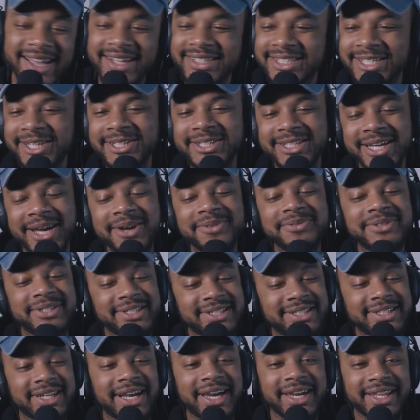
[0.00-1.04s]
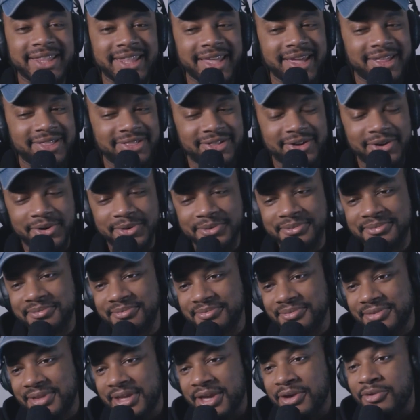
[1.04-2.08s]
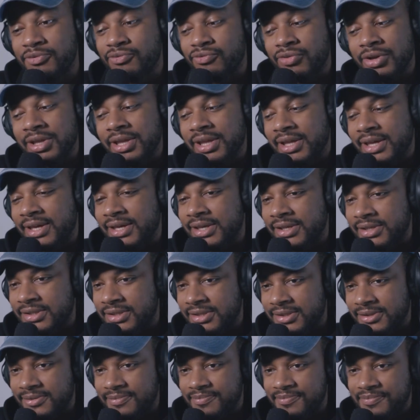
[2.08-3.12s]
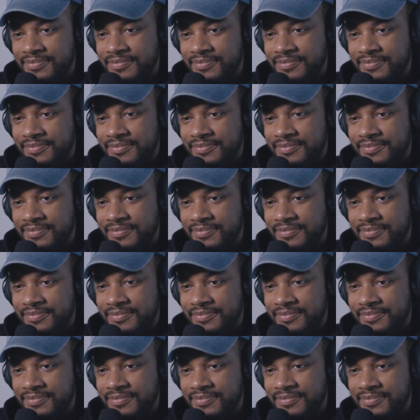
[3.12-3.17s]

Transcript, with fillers: sometimes it's like that, though. It really is,